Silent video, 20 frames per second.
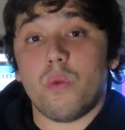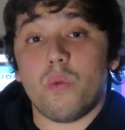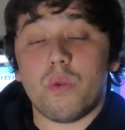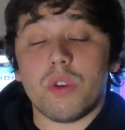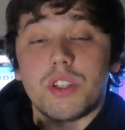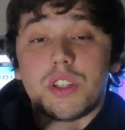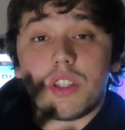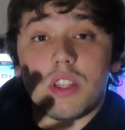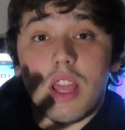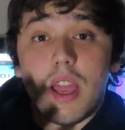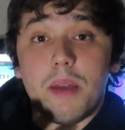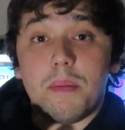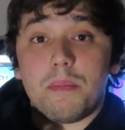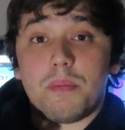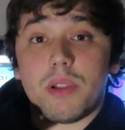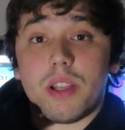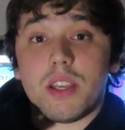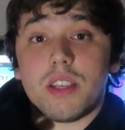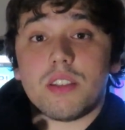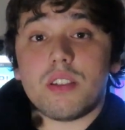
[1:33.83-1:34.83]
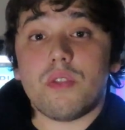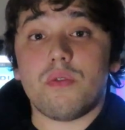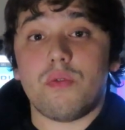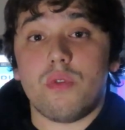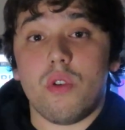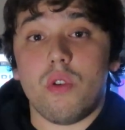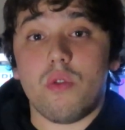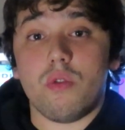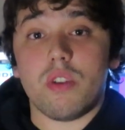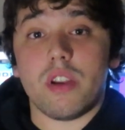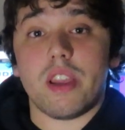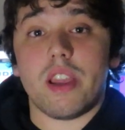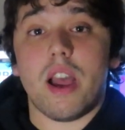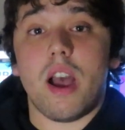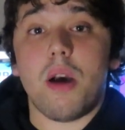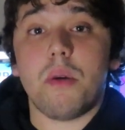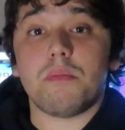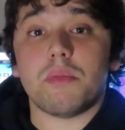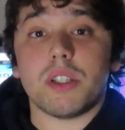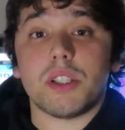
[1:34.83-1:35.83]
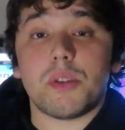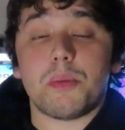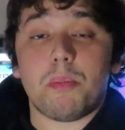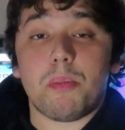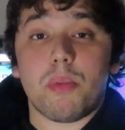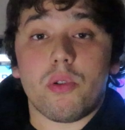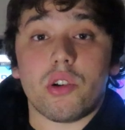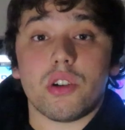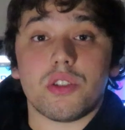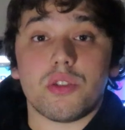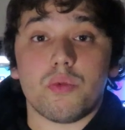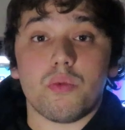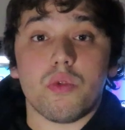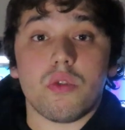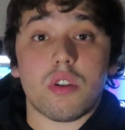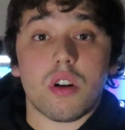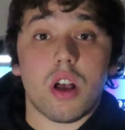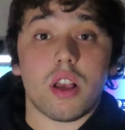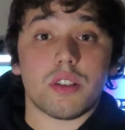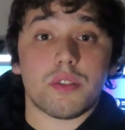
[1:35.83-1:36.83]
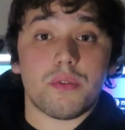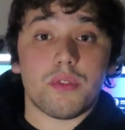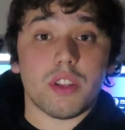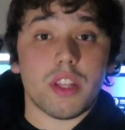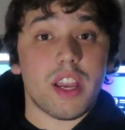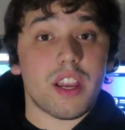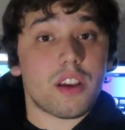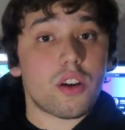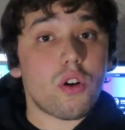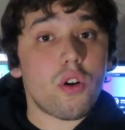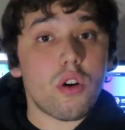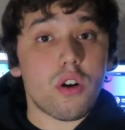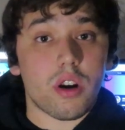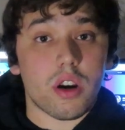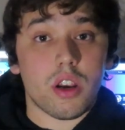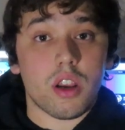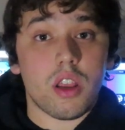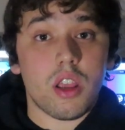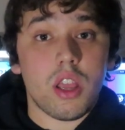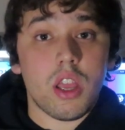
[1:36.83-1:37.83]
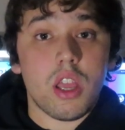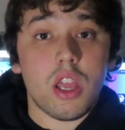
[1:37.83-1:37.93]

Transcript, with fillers: which that plays a role in how much parts will cost for that car.